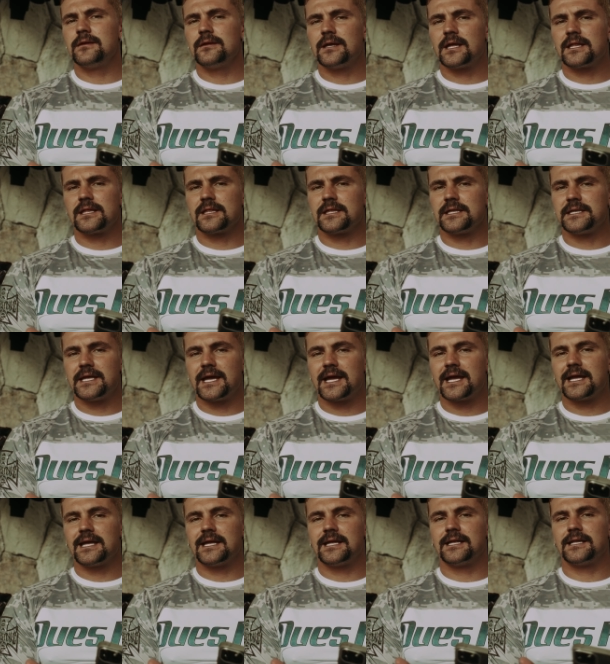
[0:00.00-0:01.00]
At the end of the
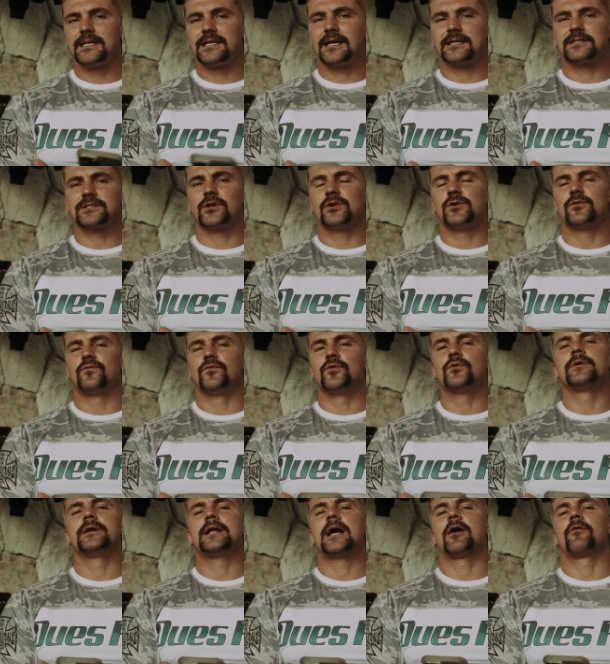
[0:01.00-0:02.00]
day, that's going to
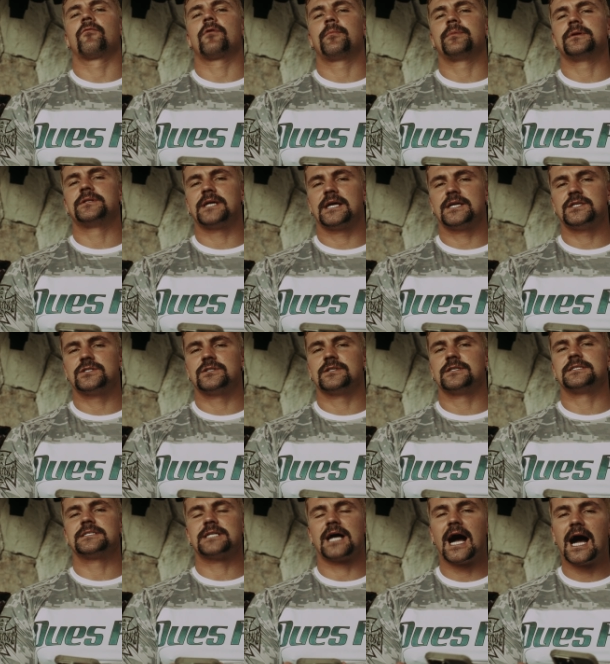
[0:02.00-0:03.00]
ruin our reputation
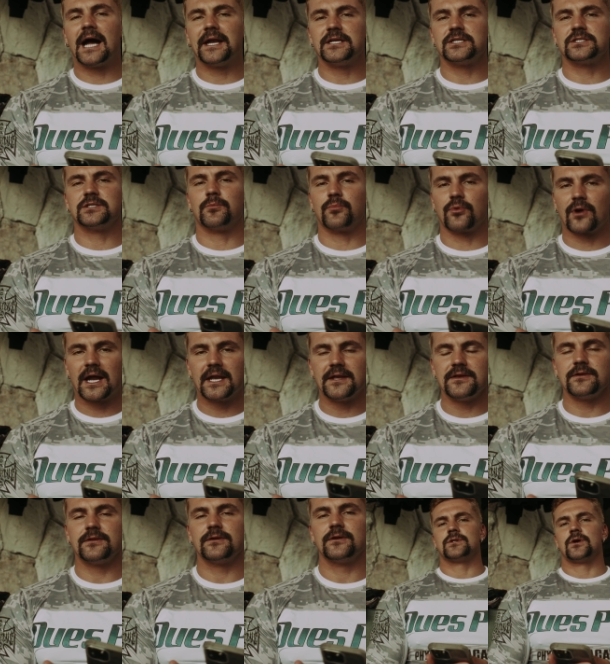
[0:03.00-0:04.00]
and tarnish the
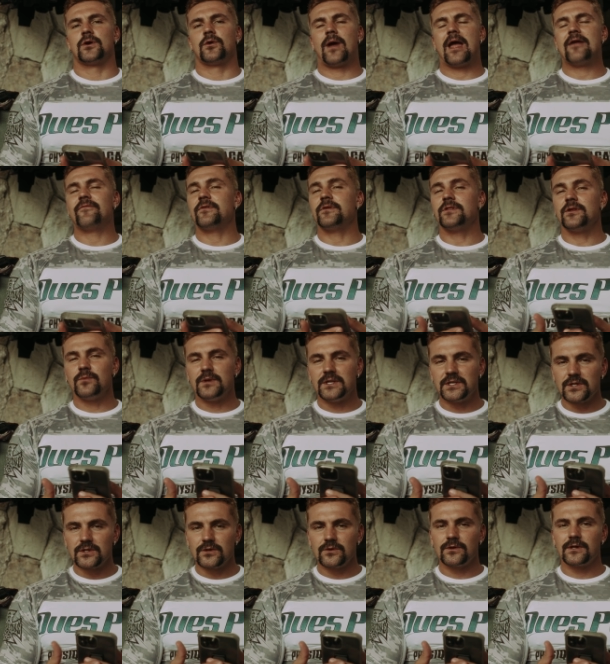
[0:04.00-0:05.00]
brand. So everything we
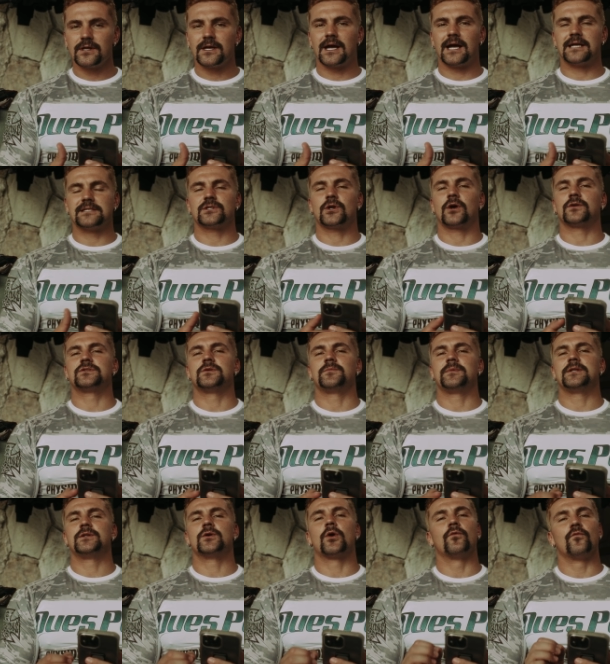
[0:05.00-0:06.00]
do has got to
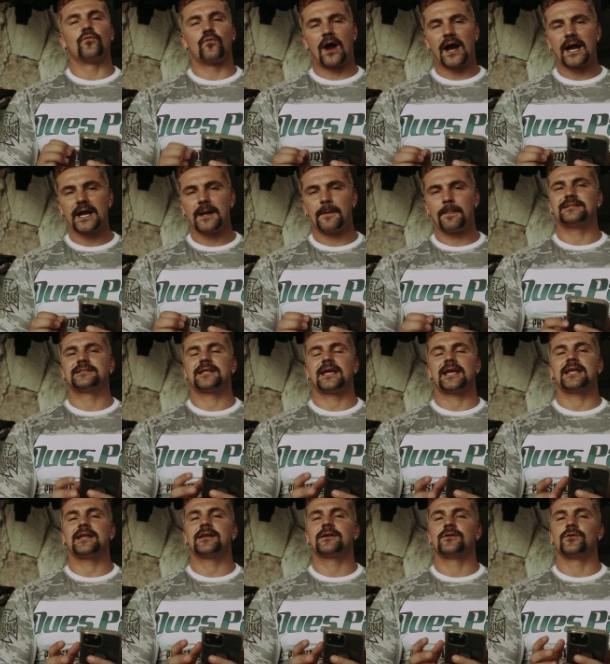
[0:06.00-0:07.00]
be done right. It's
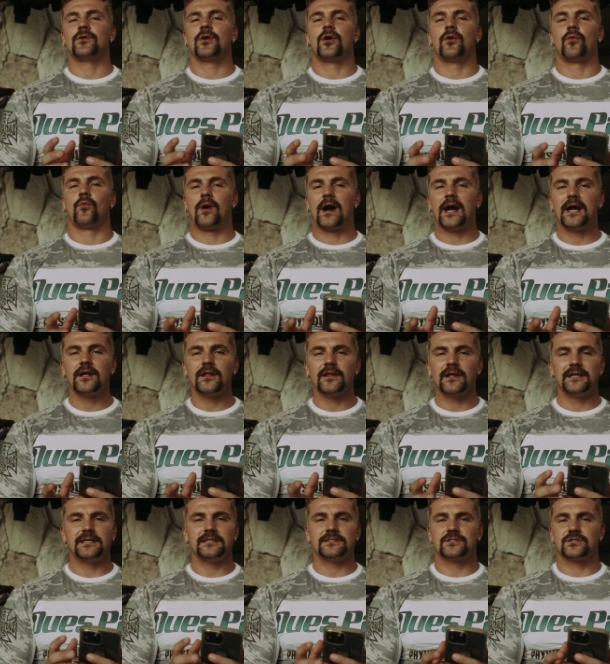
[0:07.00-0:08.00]
taken a while
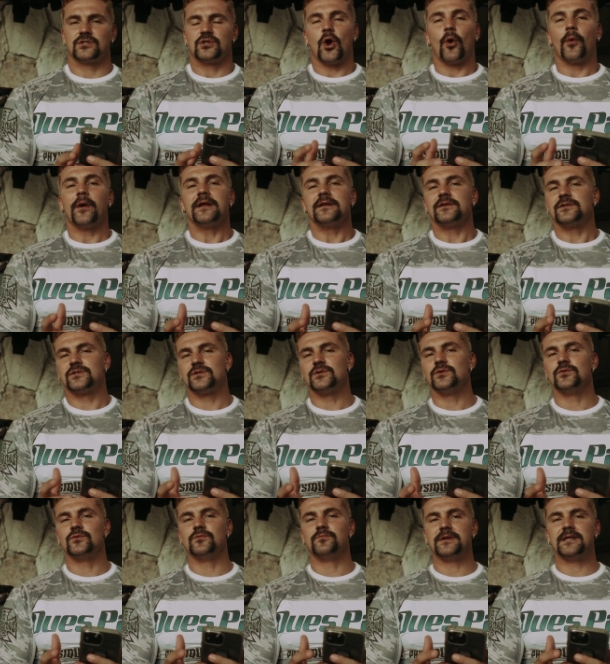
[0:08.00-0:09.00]
and it's going
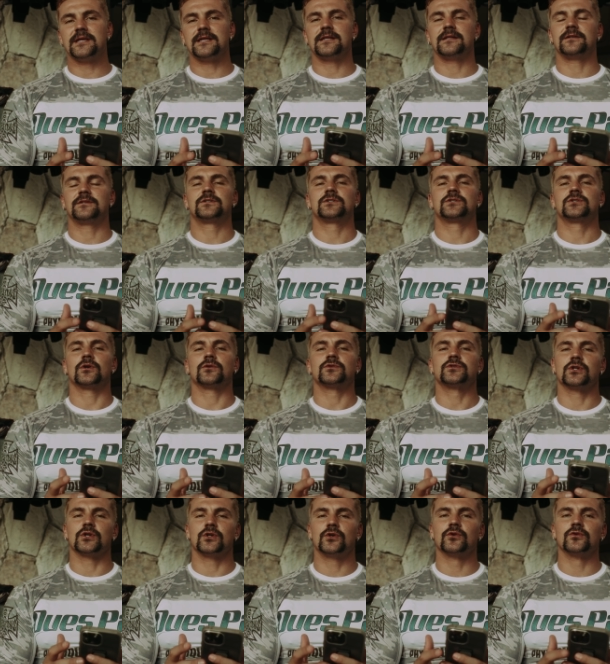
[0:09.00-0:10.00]
to be
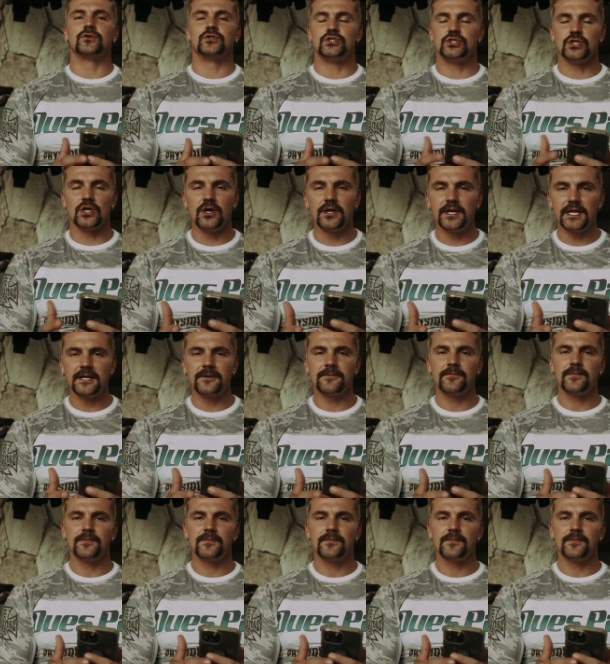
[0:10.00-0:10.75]
such a good journey,